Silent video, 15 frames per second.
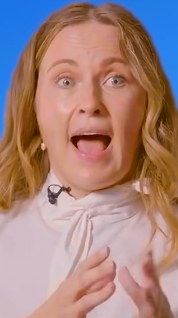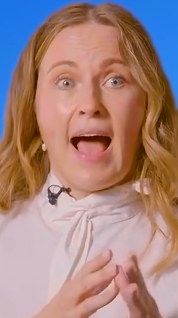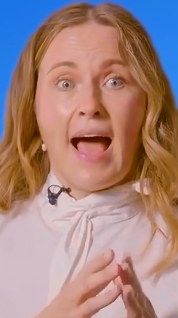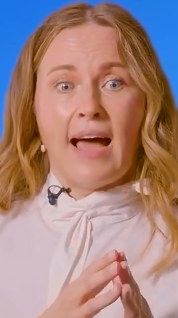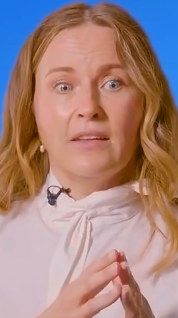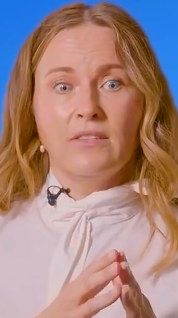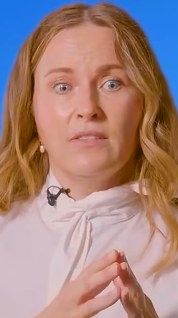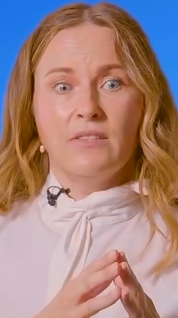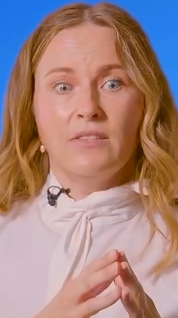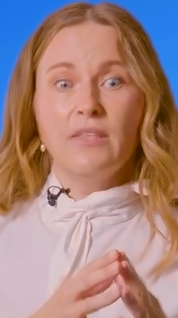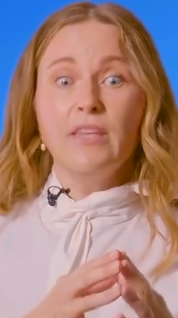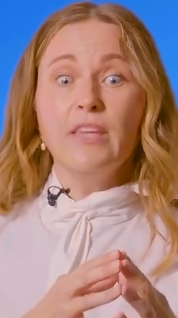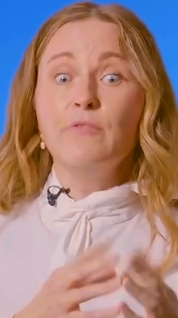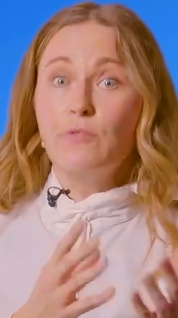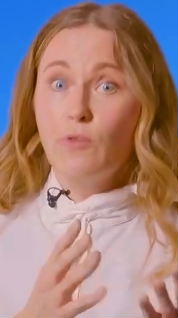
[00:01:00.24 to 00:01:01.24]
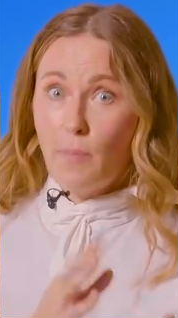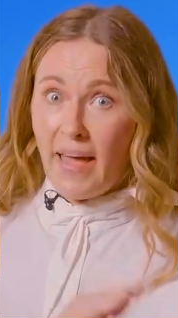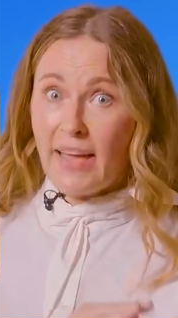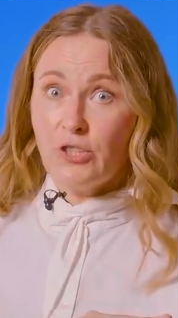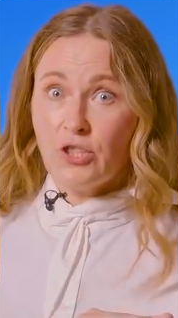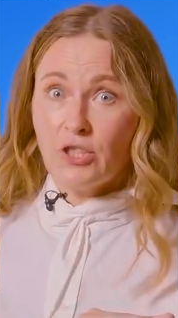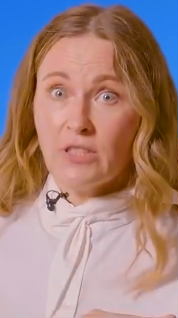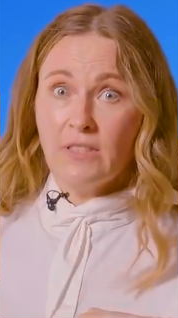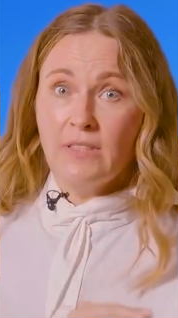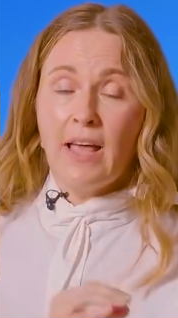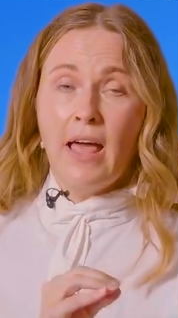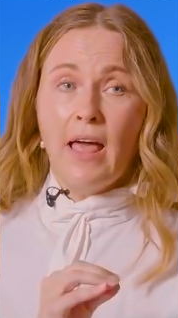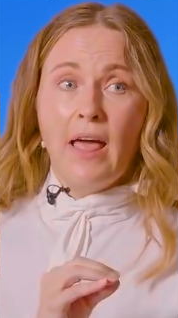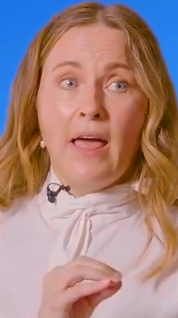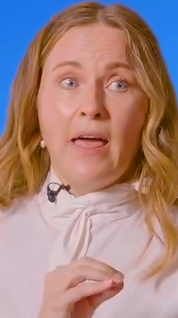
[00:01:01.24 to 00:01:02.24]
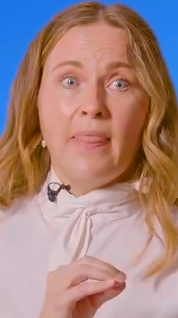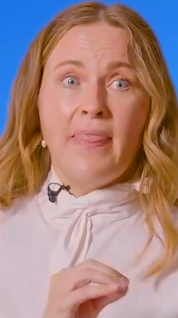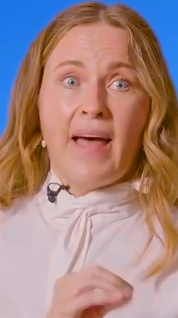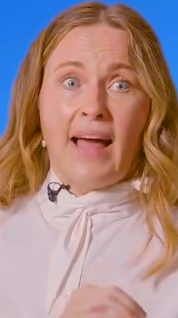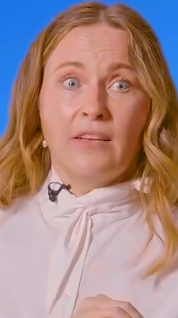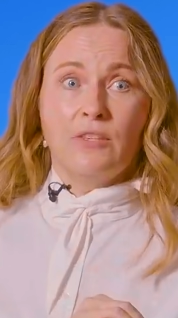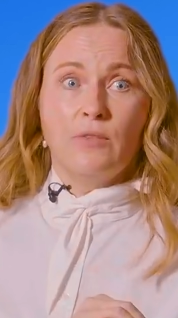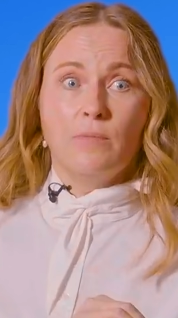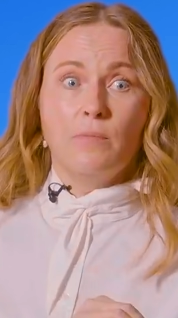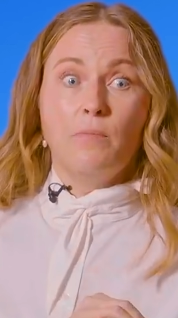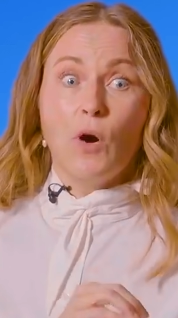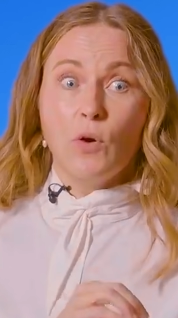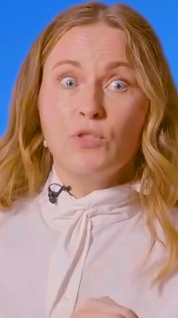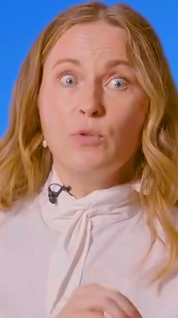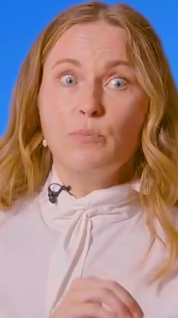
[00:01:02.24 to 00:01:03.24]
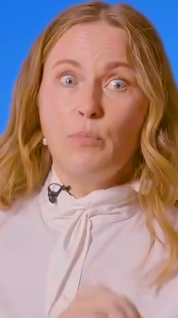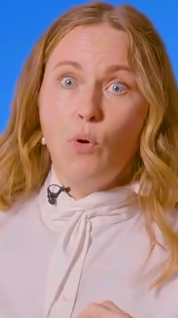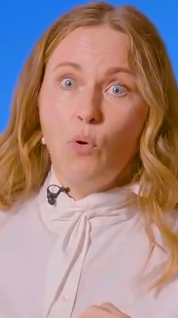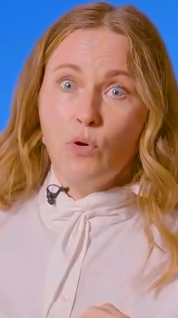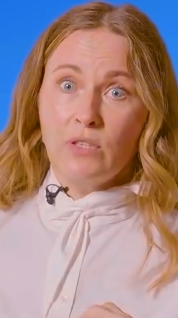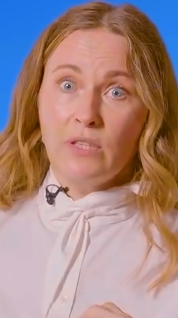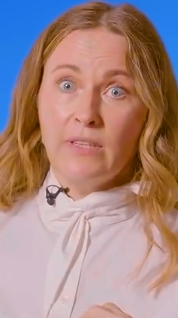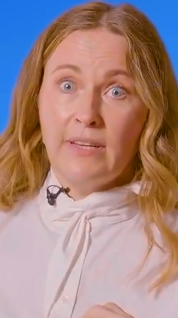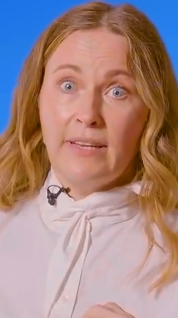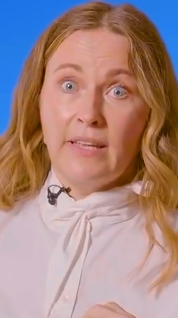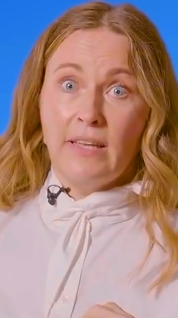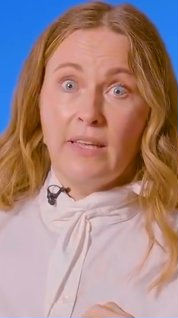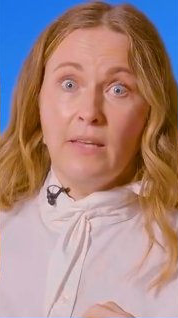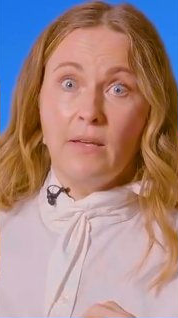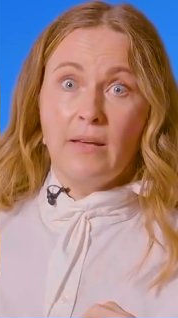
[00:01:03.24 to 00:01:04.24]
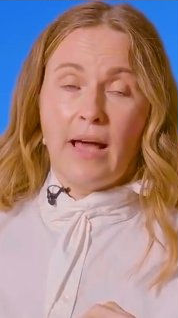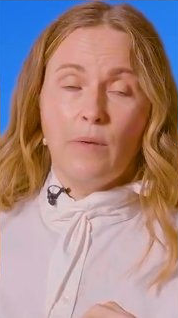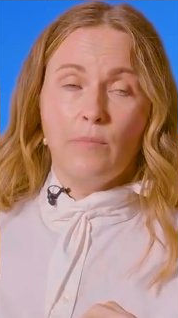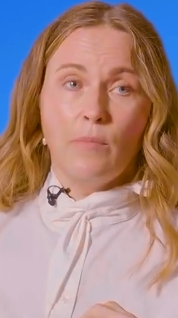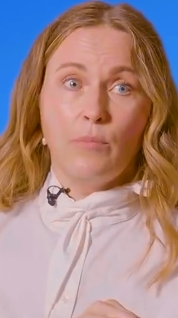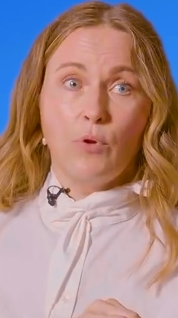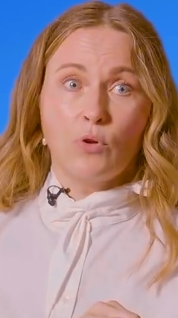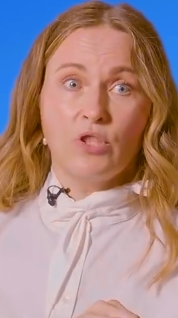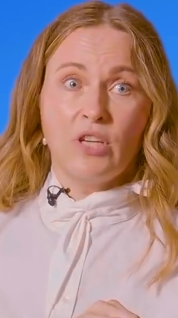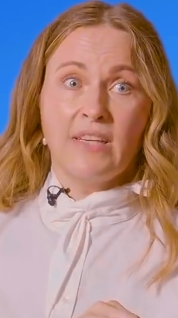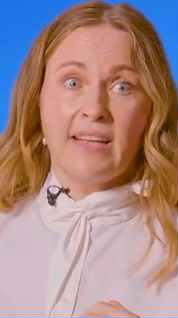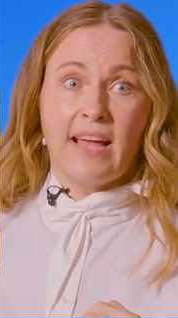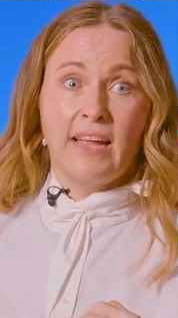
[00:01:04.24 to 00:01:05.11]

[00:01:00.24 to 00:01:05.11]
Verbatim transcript: and information that, most importantly, blockchain